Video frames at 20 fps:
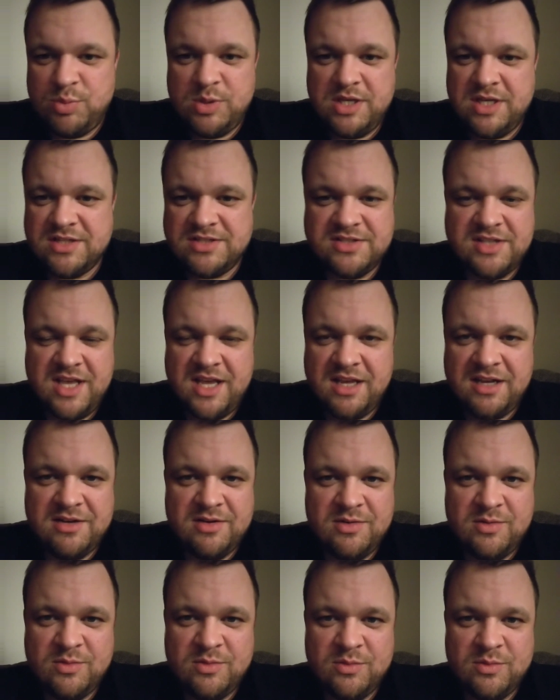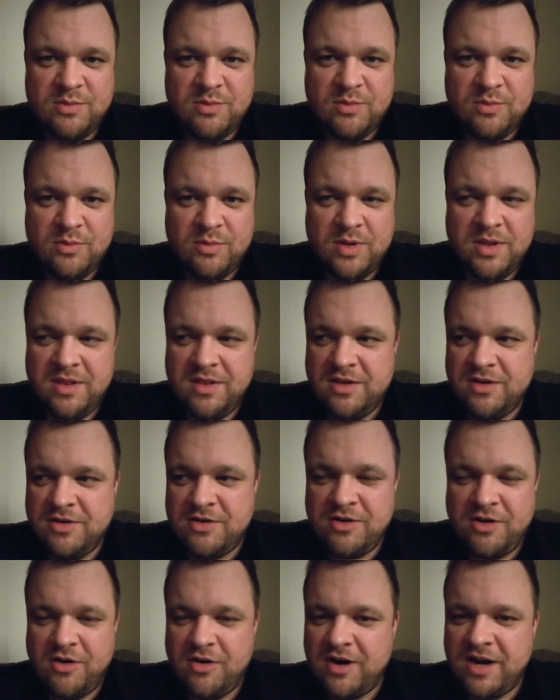Because then, when the
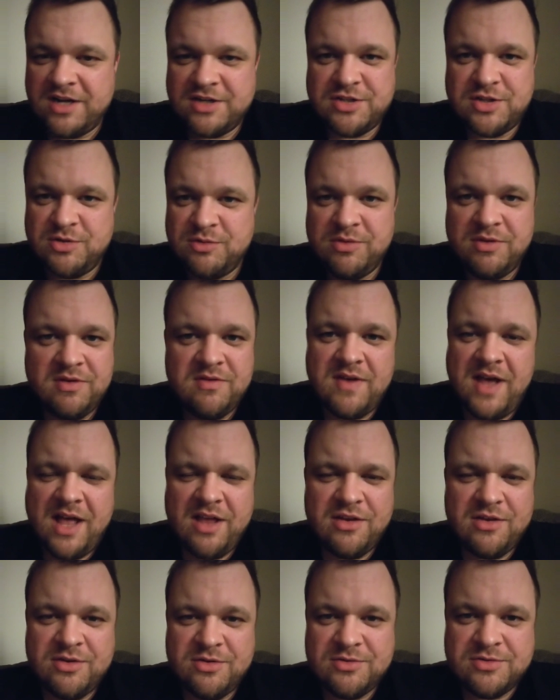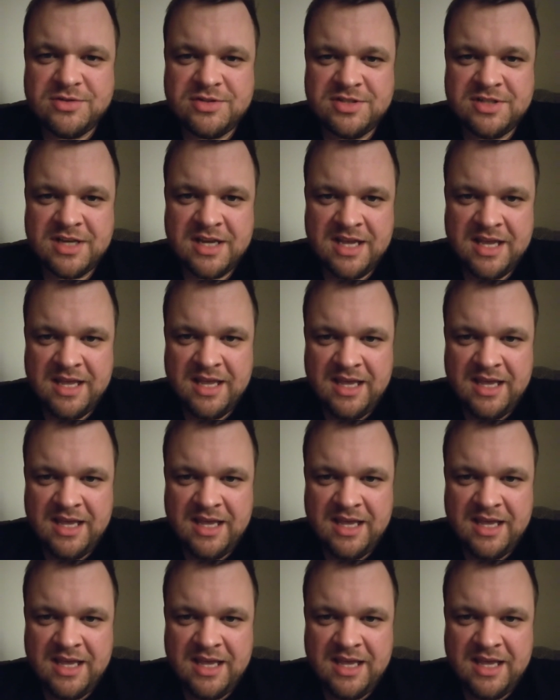dinar actually revalues,